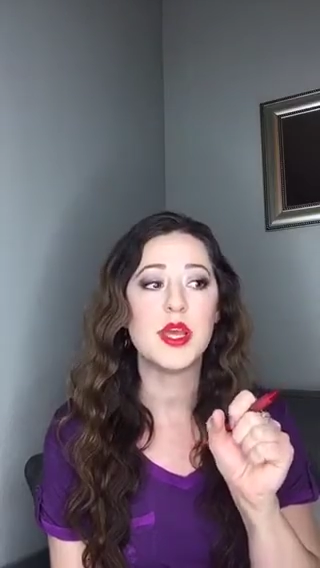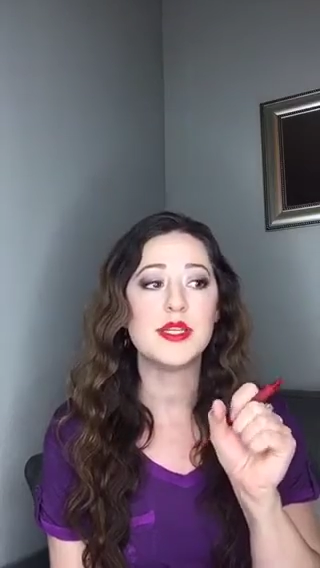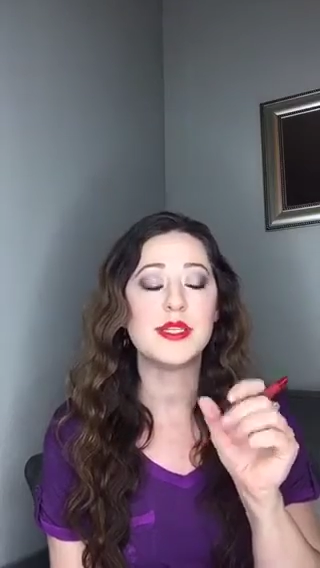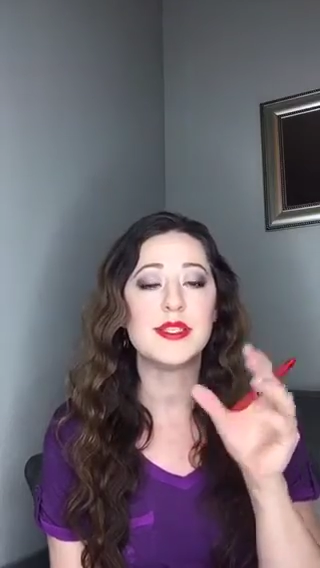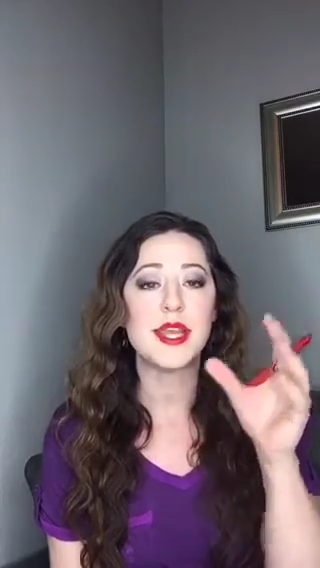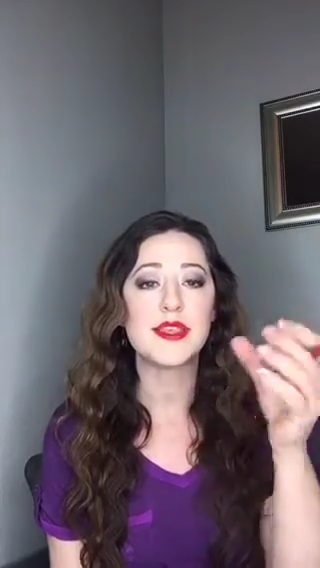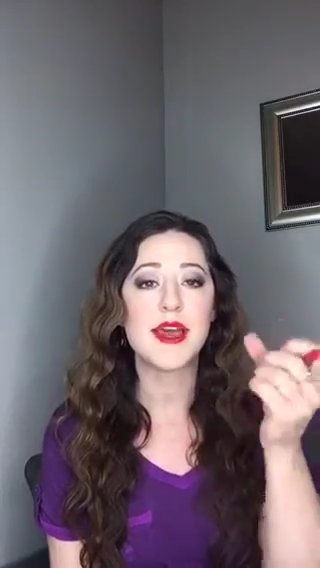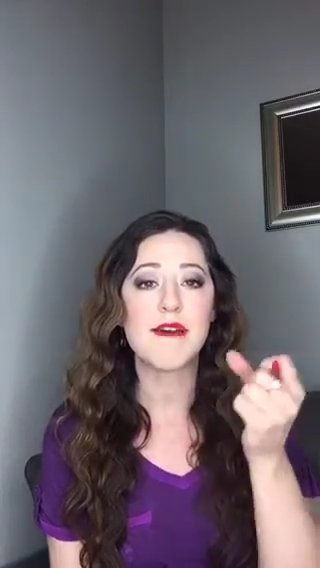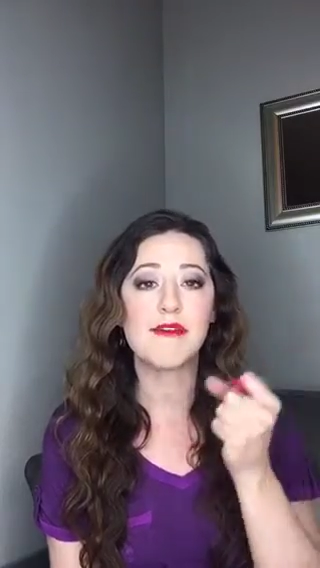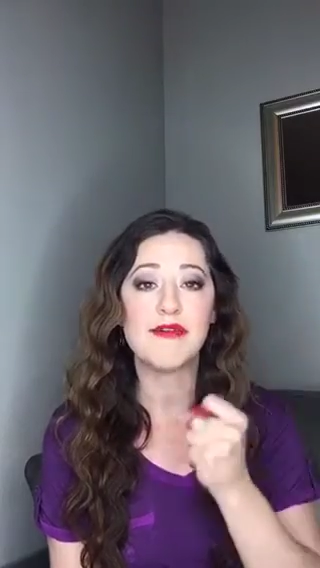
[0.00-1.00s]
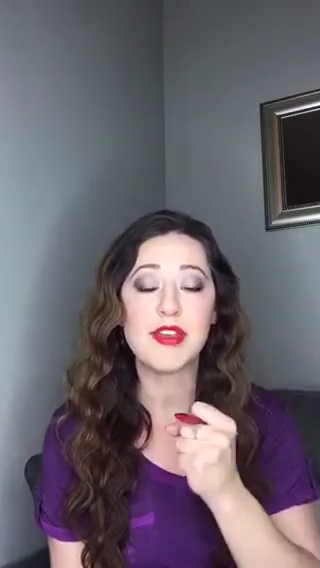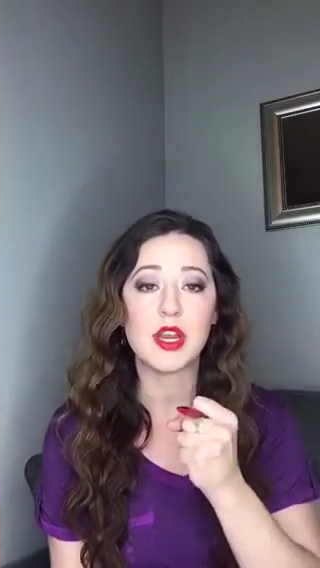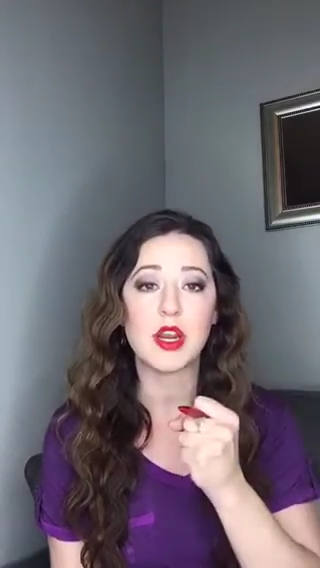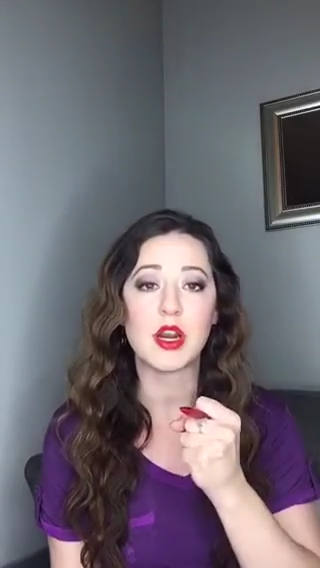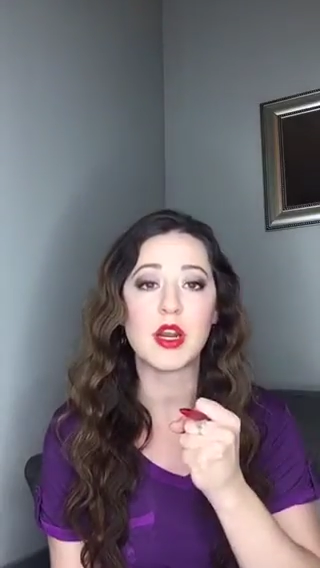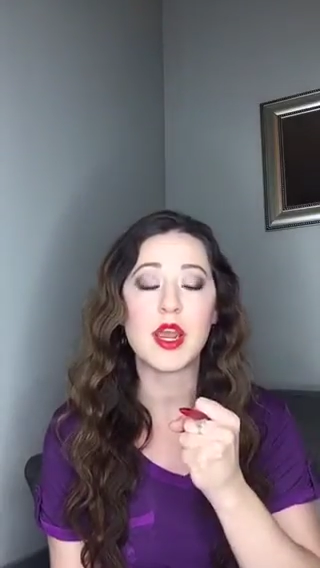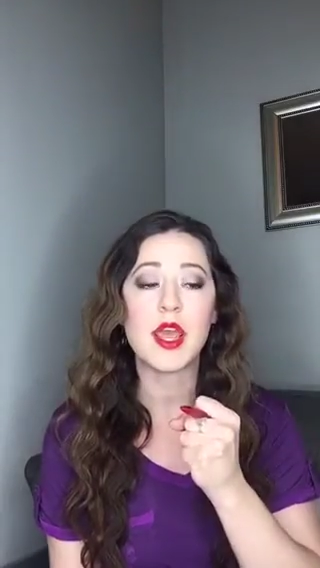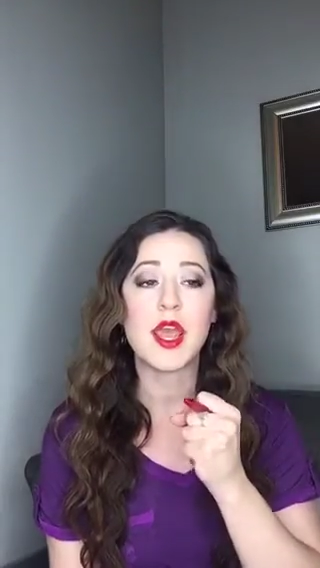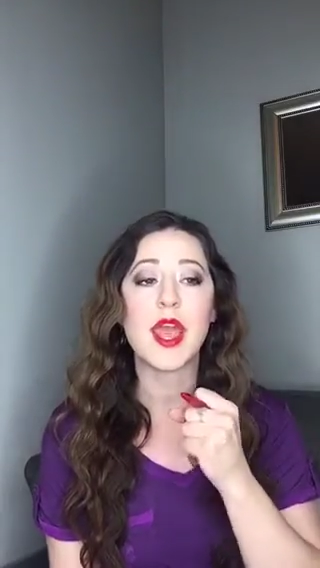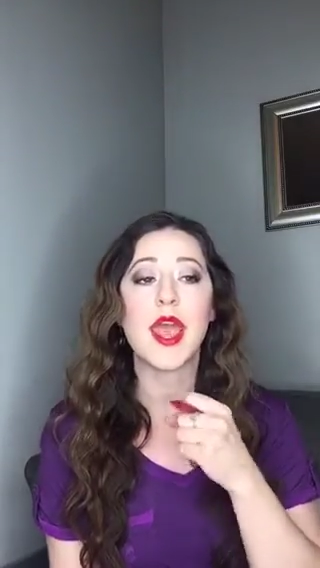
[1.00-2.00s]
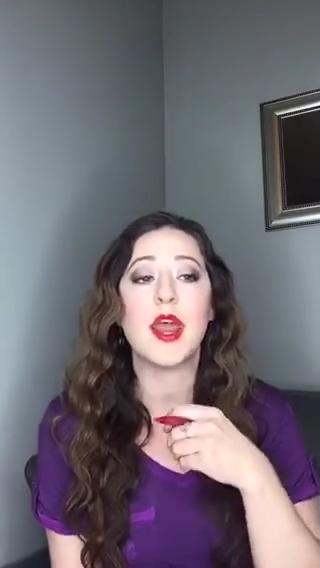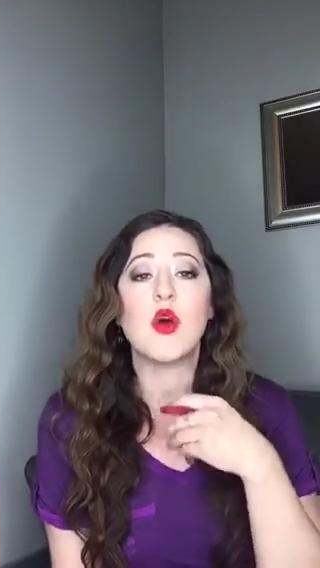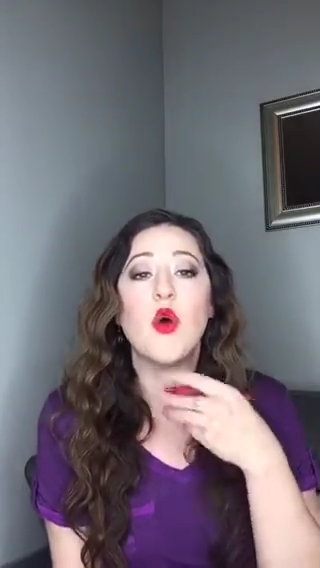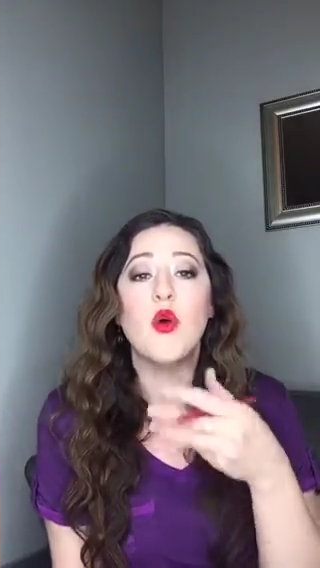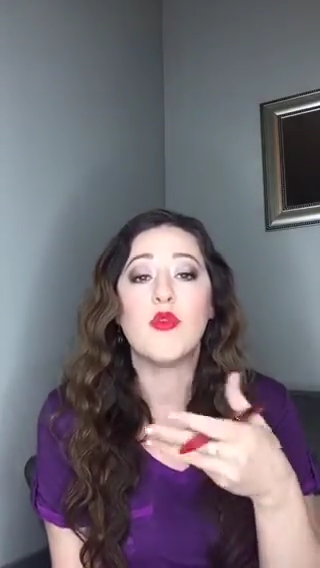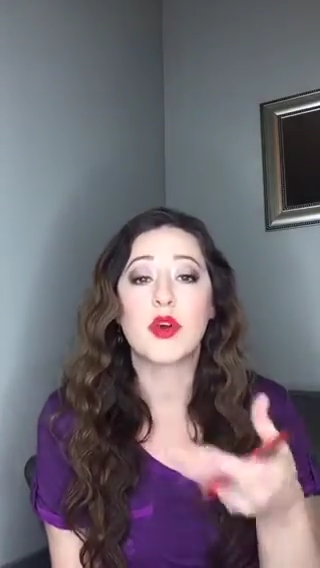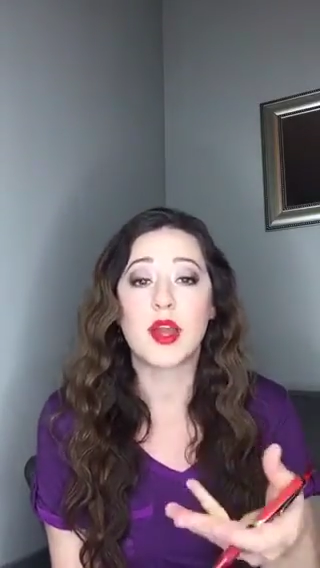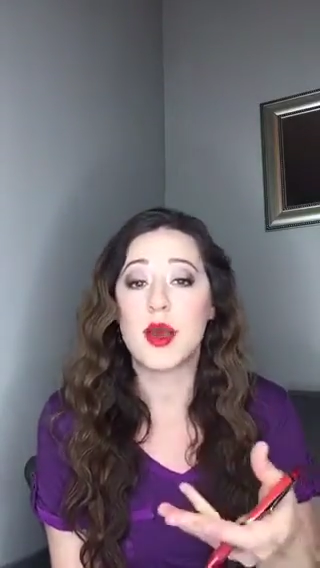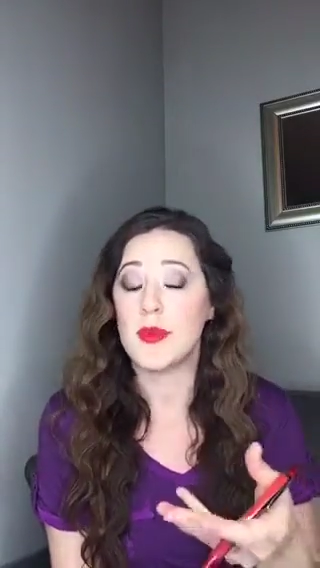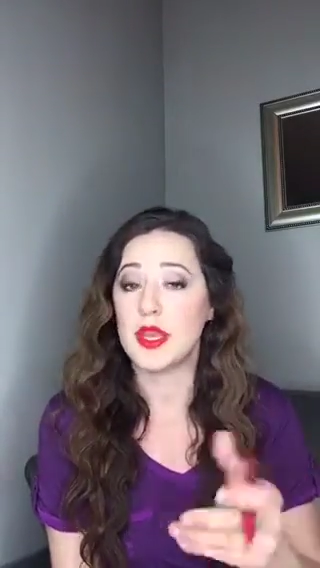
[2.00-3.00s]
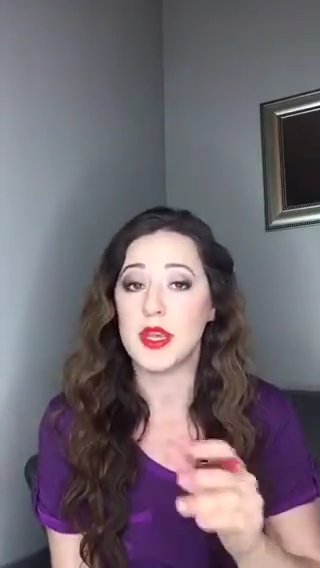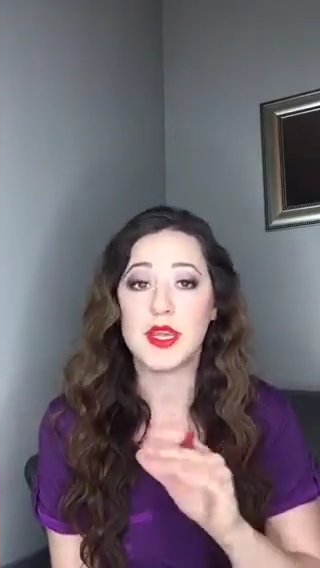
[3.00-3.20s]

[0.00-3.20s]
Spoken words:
to take that fear and overcome it.